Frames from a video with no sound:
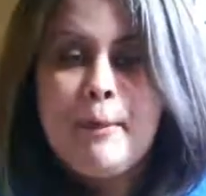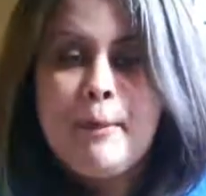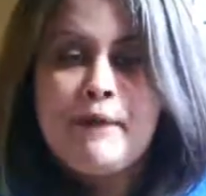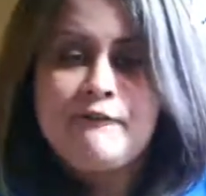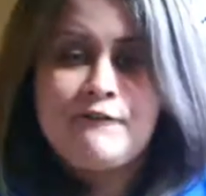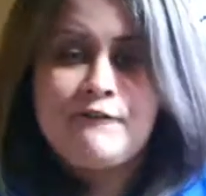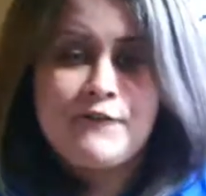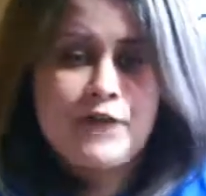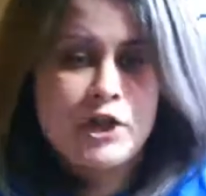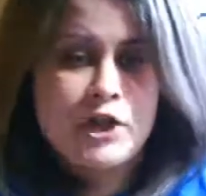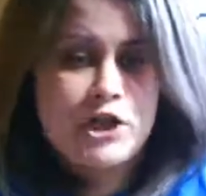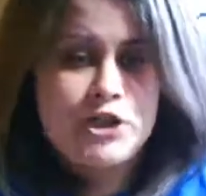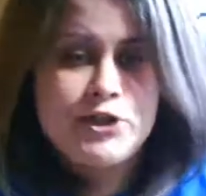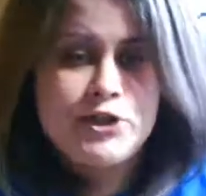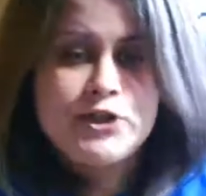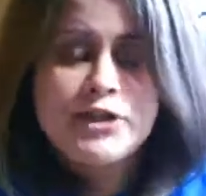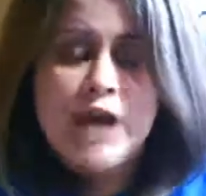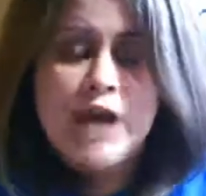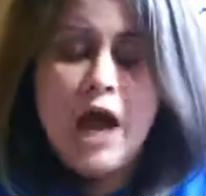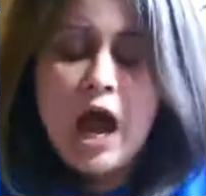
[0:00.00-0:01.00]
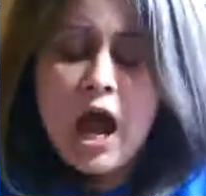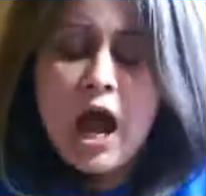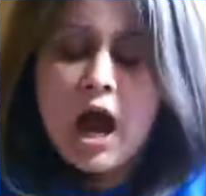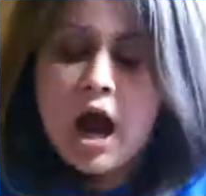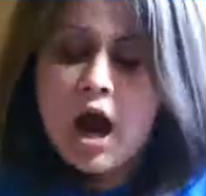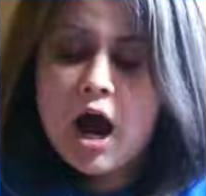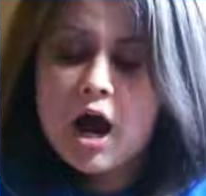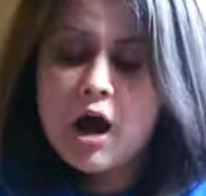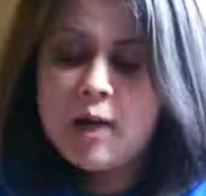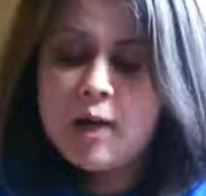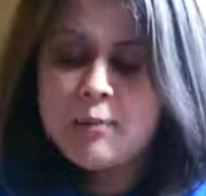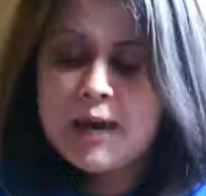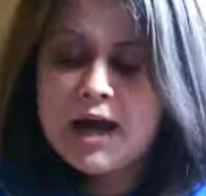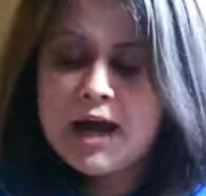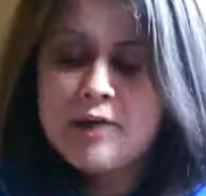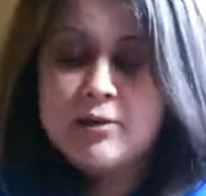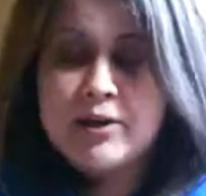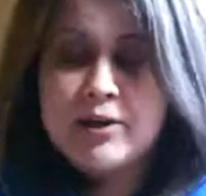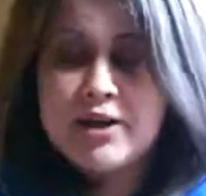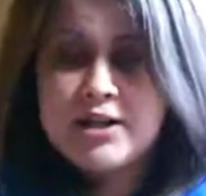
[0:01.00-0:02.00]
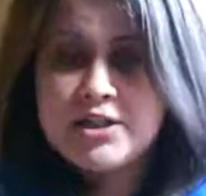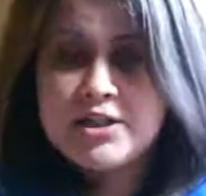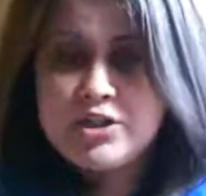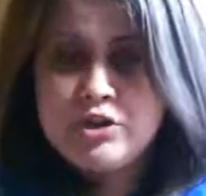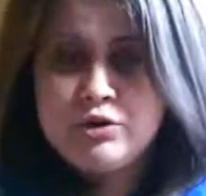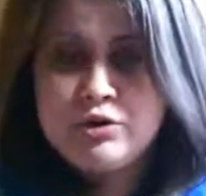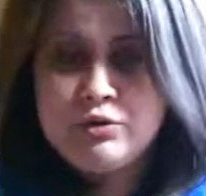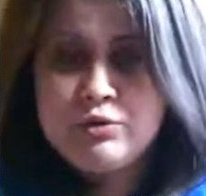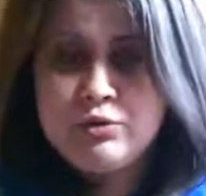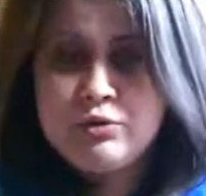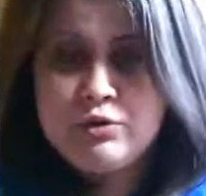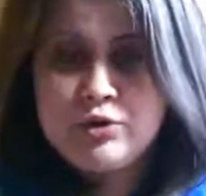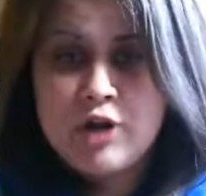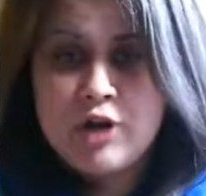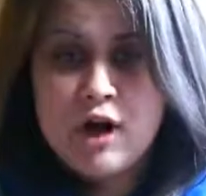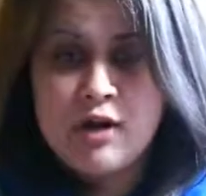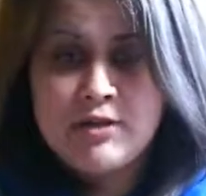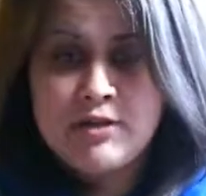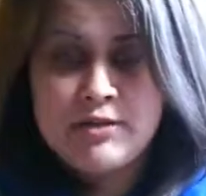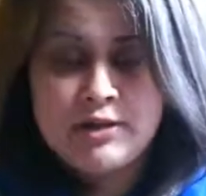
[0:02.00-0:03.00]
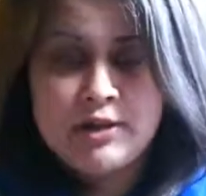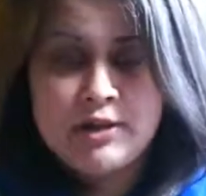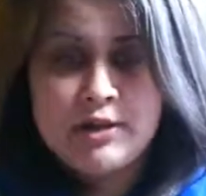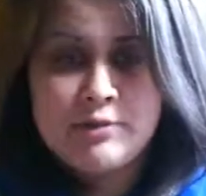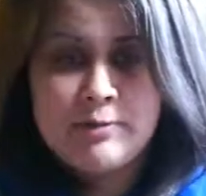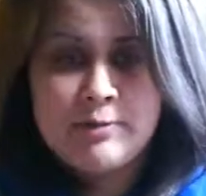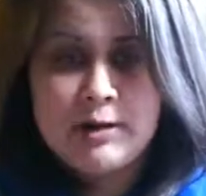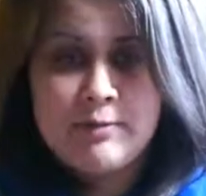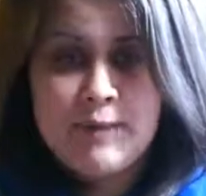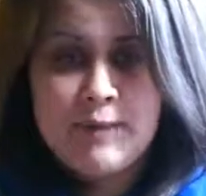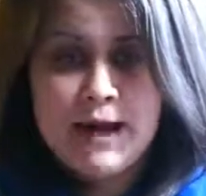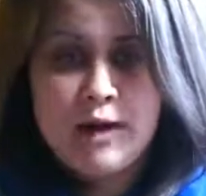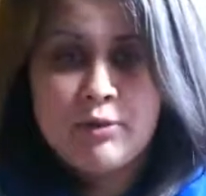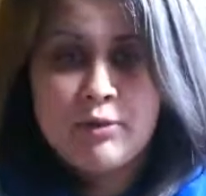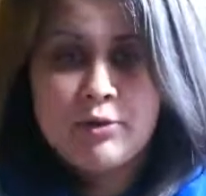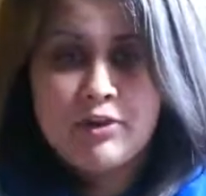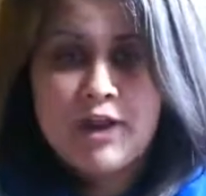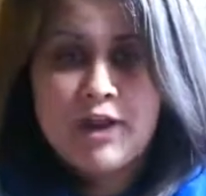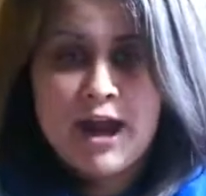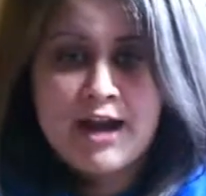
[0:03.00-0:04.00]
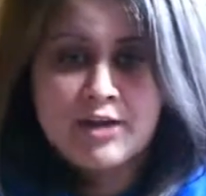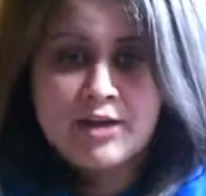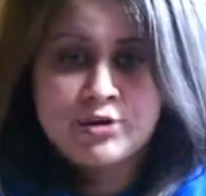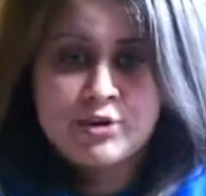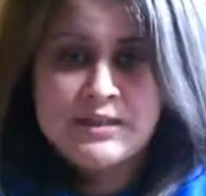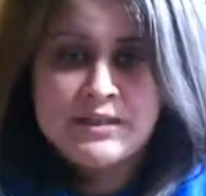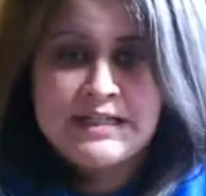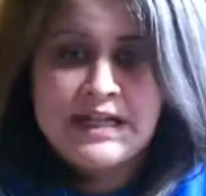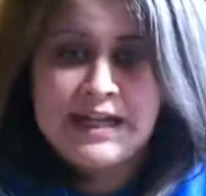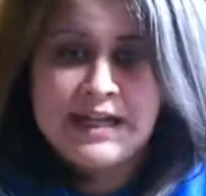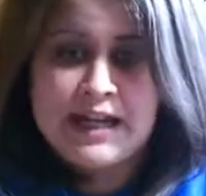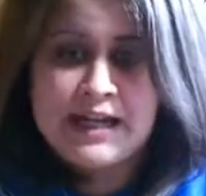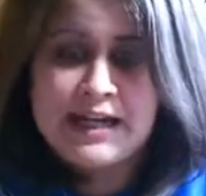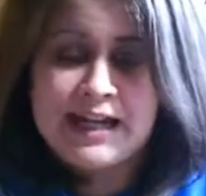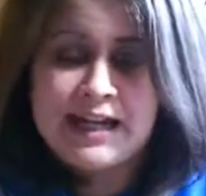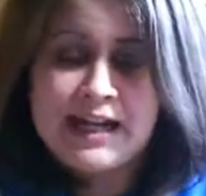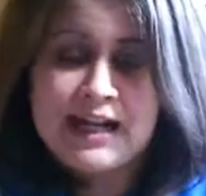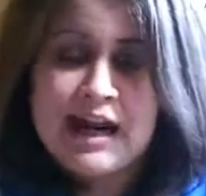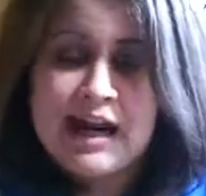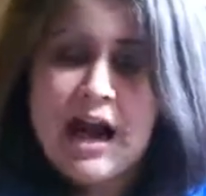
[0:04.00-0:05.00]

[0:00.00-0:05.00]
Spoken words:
But first, I would like to talk a little bit about the actual DNA kit.